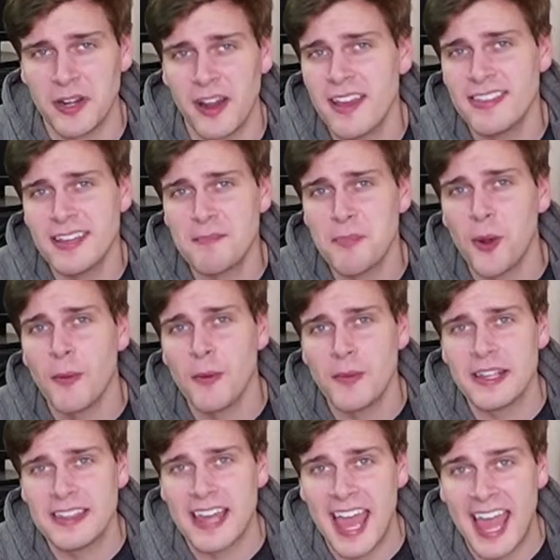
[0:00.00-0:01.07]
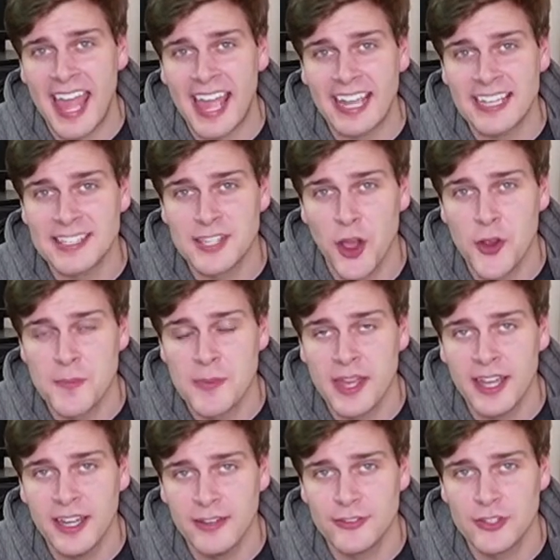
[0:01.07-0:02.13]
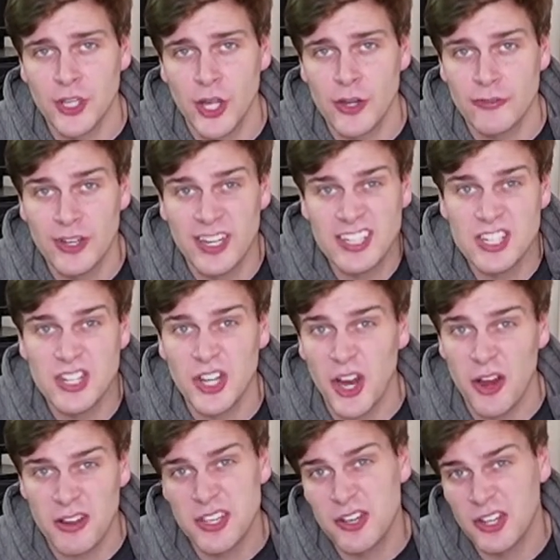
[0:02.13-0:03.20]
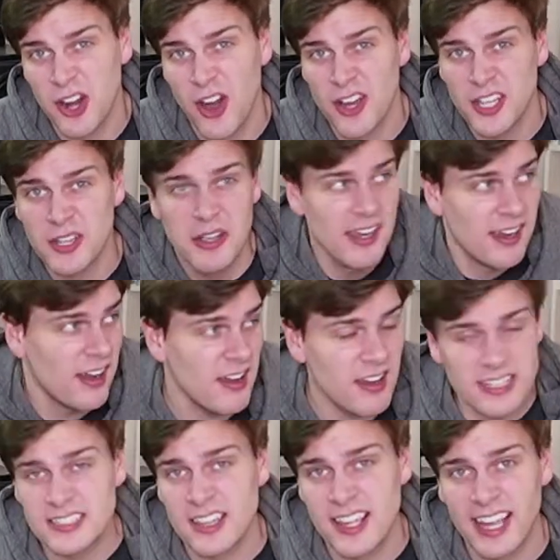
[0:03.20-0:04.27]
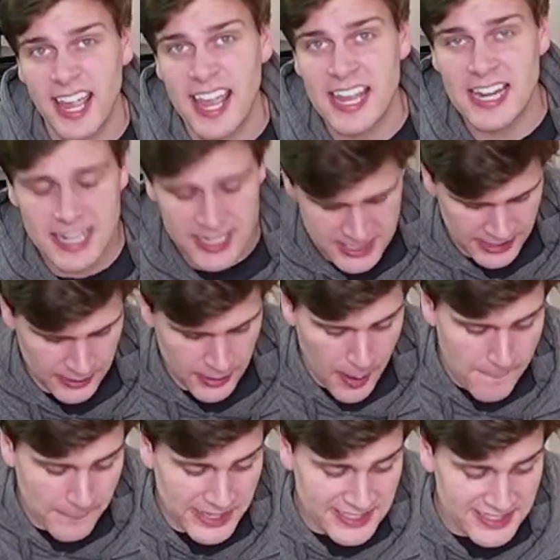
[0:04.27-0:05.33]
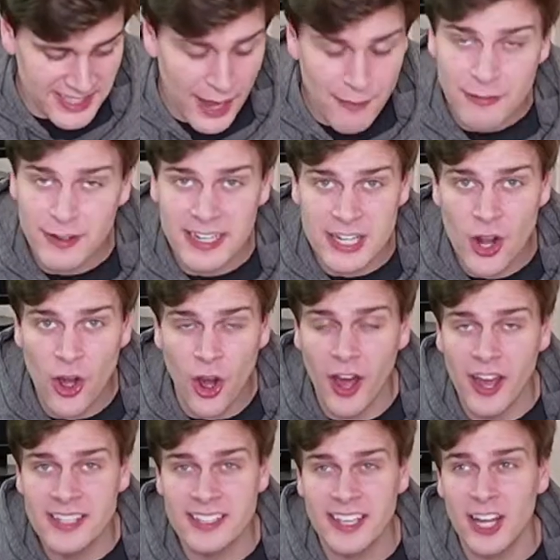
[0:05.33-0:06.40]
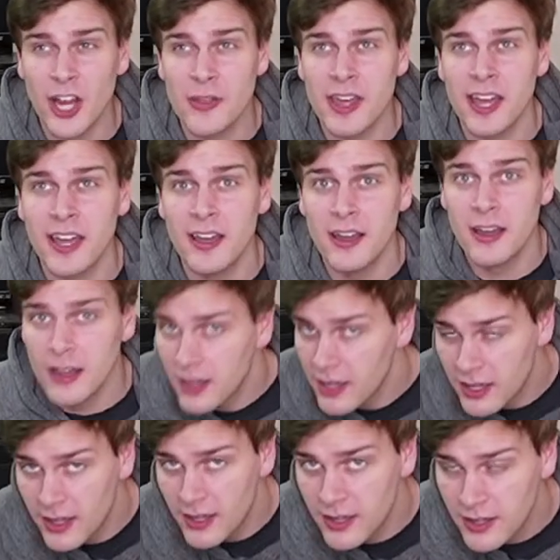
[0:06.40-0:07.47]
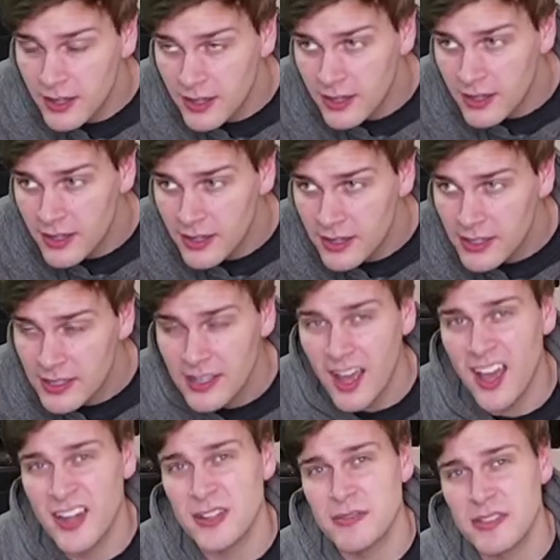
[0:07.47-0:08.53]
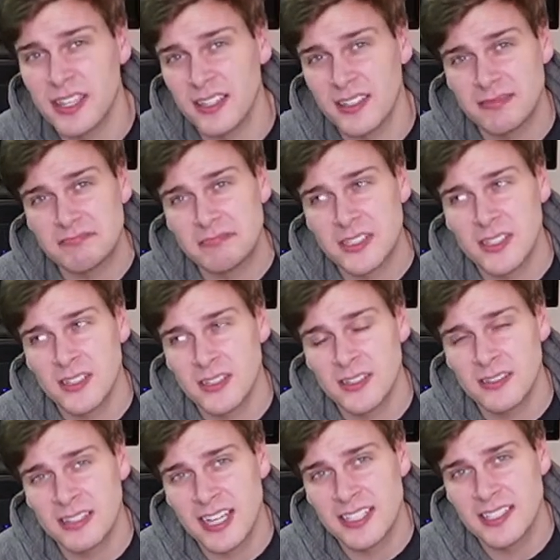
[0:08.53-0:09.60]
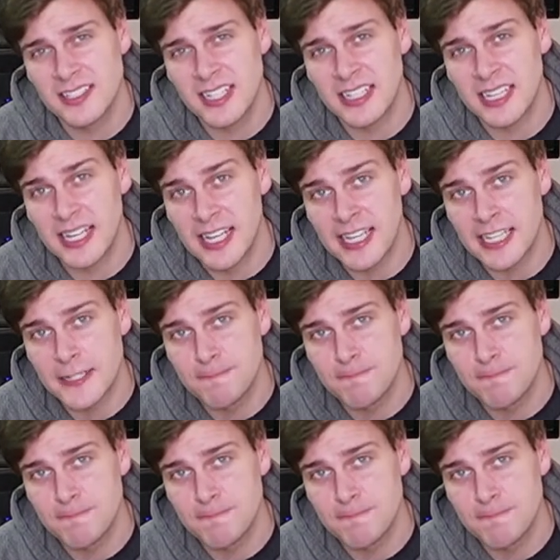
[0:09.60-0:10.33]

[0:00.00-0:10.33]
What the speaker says: I think probably the A is home there if you go for it, and you could argue, oh, it's like A Lydian, but it's definitely not. As I go there, I don't think that's in E.